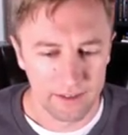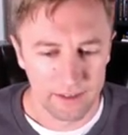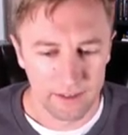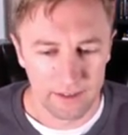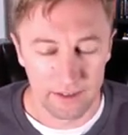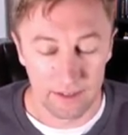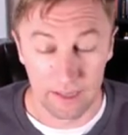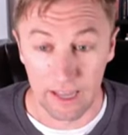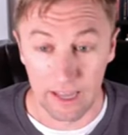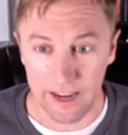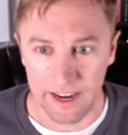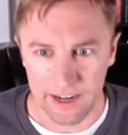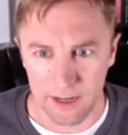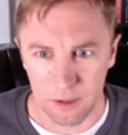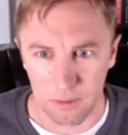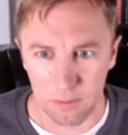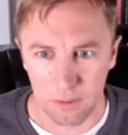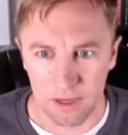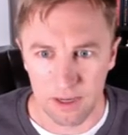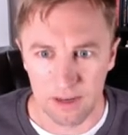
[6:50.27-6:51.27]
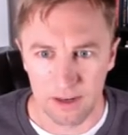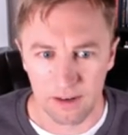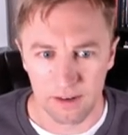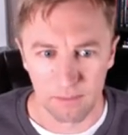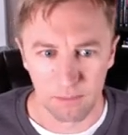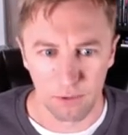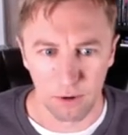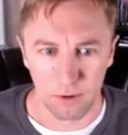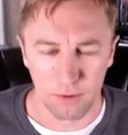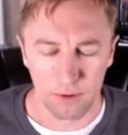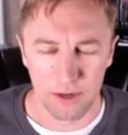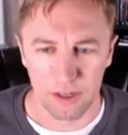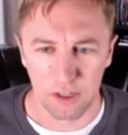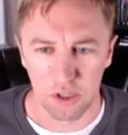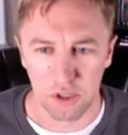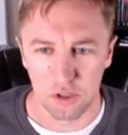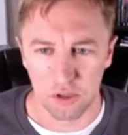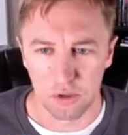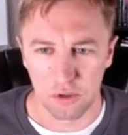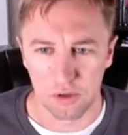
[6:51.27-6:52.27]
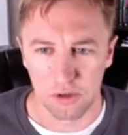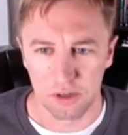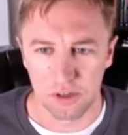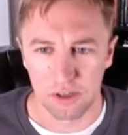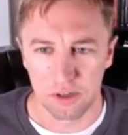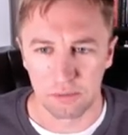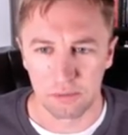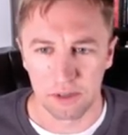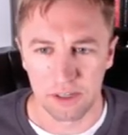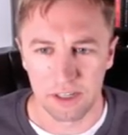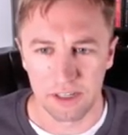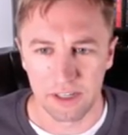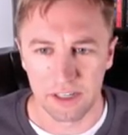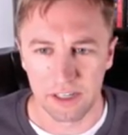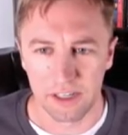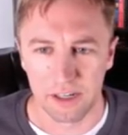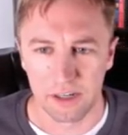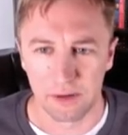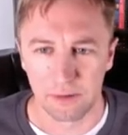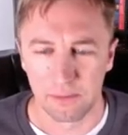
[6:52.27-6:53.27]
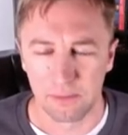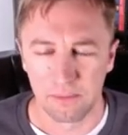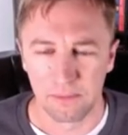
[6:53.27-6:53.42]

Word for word: light speed brokerage or something, you know,